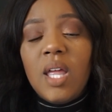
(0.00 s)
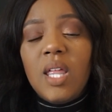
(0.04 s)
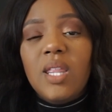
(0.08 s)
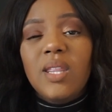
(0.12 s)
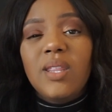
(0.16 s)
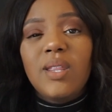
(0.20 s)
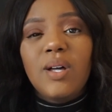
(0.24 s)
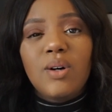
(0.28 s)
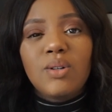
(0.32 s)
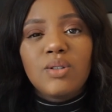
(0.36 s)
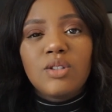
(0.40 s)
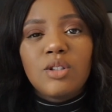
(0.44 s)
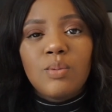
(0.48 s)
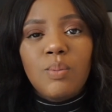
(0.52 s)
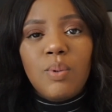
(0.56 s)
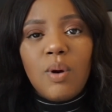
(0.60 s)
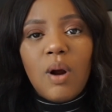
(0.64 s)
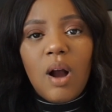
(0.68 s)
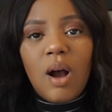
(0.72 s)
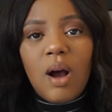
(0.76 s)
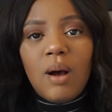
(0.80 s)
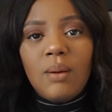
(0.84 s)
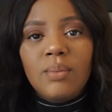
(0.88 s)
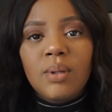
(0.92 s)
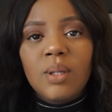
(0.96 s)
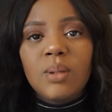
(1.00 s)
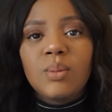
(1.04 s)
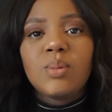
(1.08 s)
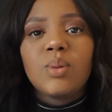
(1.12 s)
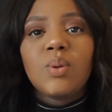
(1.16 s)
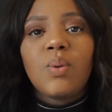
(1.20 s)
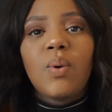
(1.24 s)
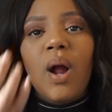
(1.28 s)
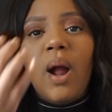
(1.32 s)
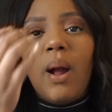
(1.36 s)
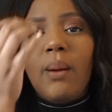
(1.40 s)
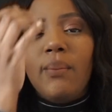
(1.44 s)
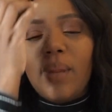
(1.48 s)
those problems
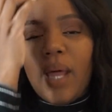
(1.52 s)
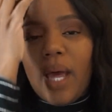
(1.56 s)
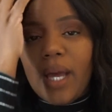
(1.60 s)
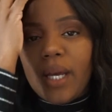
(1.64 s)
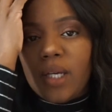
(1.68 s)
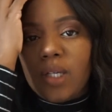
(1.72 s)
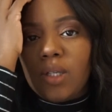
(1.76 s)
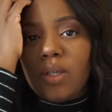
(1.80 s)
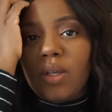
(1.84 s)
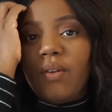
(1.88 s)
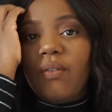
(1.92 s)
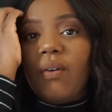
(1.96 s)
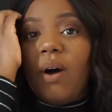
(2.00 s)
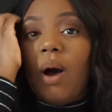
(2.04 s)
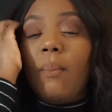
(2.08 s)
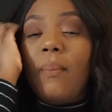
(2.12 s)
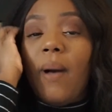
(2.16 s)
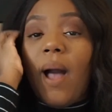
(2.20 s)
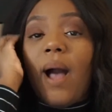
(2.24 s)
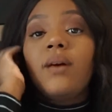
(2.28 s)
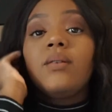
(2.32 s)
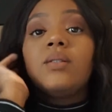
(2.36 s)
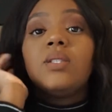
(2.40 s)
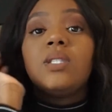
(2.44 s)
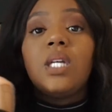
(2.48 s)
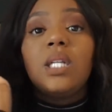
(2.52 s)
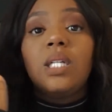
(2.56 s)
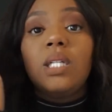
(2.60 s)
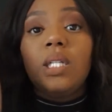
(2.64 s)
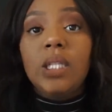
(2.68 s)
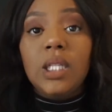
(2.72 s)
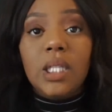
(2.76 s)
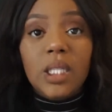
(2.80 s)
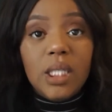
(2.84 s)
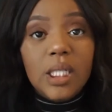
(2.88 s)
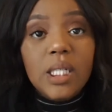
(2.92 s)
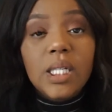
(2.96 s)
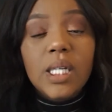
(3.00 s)
where I'm like about to
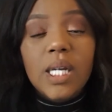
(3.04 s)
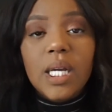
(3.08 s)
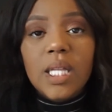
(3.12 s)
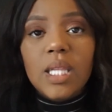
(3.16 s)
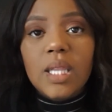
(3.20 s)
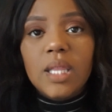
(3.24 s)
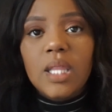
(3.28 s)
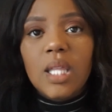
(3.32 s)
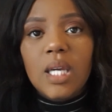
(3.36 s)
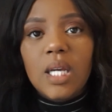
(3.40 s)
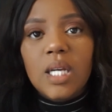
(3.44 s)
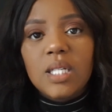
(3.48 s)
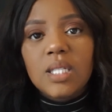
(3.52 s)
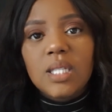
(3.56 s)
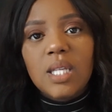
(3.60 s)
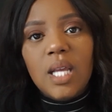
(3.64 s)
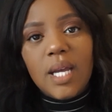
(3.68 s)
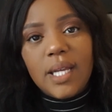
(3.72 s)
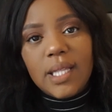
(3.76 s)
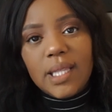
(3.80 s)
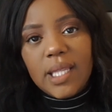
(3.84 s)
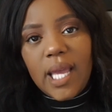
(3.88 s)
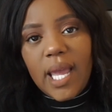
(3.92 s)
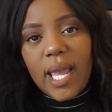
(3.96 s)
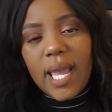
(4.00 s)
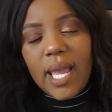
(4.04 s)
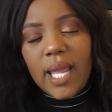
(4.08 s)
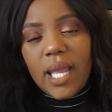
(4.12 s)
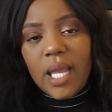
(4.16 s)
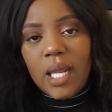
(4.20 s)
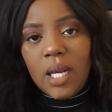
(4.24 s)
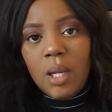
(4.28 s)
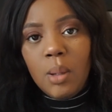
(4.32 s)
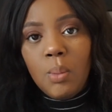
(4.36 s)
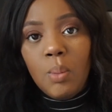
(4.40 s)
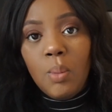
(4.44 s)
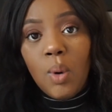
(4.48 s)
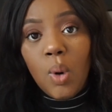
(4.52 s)
leak and things like that
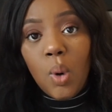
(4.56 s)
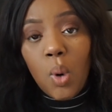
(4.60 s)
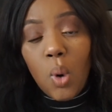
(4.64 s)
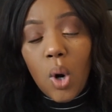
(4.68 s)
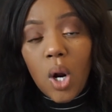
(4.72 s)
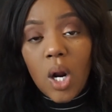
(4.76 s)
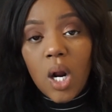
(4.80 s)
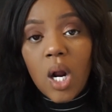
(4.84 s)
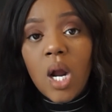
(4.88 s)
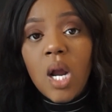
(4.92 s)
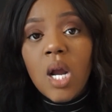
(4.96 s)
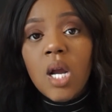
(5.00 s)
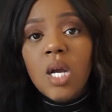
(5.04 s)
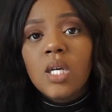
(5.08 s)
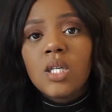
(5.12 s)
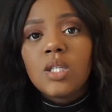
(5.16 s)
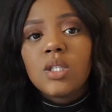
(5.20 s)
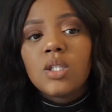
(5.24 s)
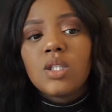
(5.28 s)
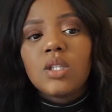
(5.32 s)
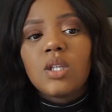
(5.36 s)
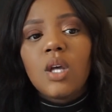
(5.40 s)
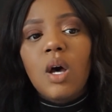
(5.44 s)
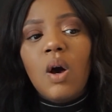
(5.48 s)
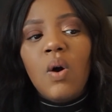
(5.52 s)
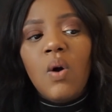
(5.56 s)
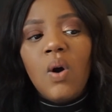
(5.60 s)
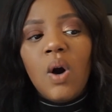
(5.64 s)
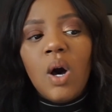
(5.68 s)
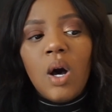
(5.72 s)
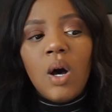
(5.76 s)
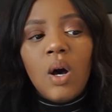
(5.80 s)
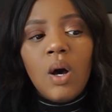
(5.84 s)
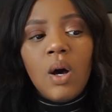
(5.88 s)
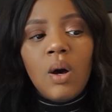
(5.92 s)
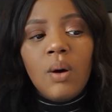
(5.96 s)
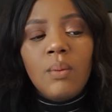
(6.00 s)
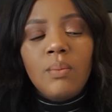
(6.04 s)
anymore. So
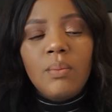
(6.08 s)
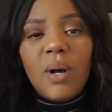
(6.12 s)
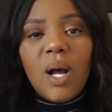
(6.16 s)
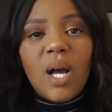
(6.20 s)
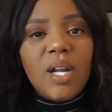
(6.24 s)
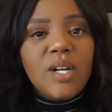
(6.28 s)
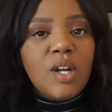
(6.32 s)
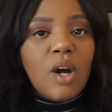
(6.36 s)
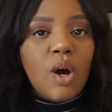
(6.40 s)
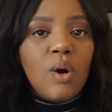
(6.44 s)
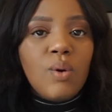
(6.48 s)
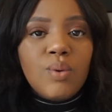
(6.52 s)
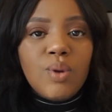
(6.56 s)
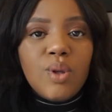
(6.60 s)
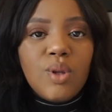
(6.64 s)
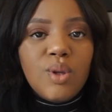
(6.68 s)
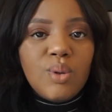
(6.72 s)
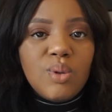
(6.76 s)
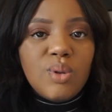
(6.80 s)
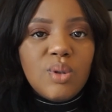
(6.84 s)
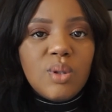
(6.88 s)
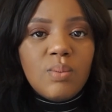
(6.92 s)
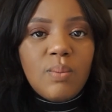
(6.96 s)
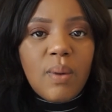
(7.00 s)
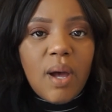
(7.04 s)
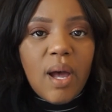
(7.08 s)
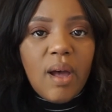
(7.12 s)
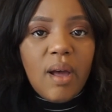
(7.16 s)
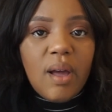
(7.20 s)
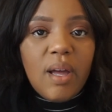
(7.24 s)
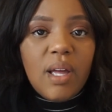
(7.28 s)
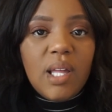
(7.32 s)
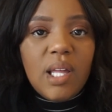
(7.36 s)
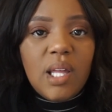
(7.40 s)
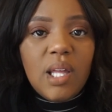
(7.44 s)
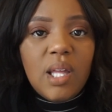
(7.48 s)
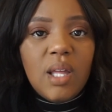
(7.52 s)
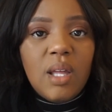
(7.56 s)
I don't use
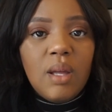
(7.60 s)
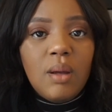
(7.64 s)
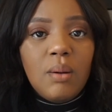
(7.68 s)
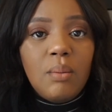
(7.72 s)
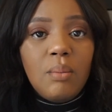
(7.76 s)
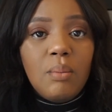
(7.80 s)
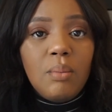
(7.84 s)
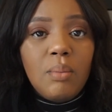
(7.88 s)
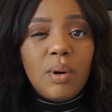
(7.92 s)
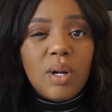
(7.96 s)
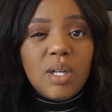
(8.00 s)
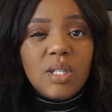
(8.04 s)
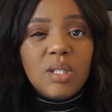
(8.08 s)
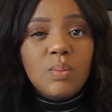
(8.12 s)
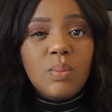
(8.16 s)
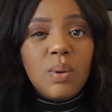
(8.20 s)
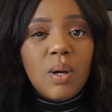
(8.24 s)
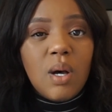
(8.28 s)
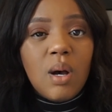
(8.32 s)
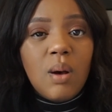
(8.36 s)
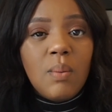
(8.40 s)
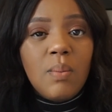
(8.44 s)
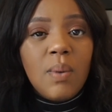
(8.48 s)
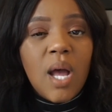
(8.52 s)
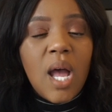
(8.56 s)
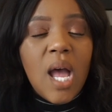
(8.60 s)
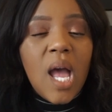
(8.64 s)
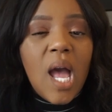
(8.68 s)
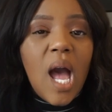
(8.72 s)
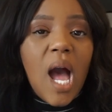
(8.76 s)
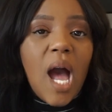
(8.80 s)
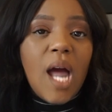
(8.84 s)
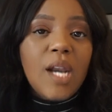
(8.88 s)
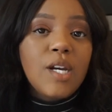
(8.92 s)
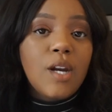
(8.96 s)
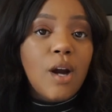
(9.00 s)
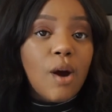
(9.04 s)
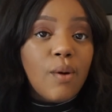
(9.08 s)
my breast pump.
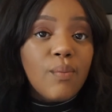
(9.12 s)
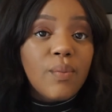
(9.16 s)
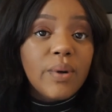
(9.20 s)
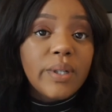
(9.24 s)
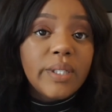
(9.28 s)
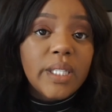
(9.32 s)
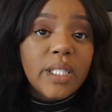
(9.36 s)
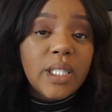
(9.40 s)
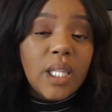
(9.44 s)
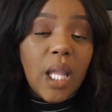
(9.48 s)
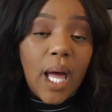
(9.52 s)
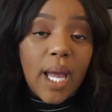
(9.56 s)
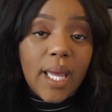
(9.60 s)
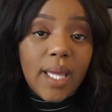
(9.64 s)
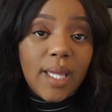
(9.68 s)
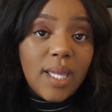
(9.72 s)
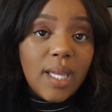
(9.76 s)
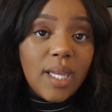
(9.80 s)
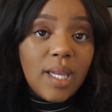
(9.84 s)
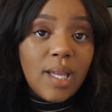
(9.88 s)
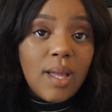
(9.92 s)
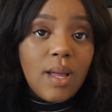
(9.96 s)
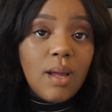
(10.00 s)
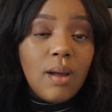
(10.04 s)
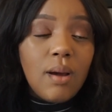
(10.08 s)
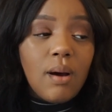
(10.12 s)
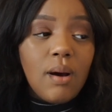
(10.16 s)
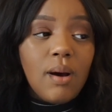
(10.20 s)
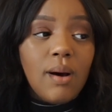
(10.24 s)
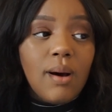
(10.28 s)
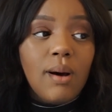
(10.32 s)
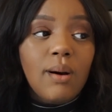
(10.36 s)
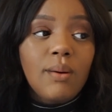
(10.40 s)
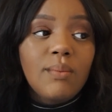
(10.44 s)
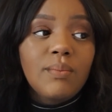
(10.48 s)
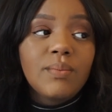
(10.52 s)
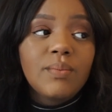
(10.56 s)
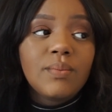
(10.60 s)
I don't really like it.
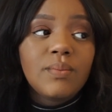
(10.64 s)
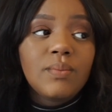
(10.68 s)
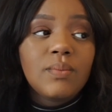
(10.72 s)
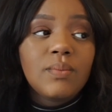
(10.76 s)
I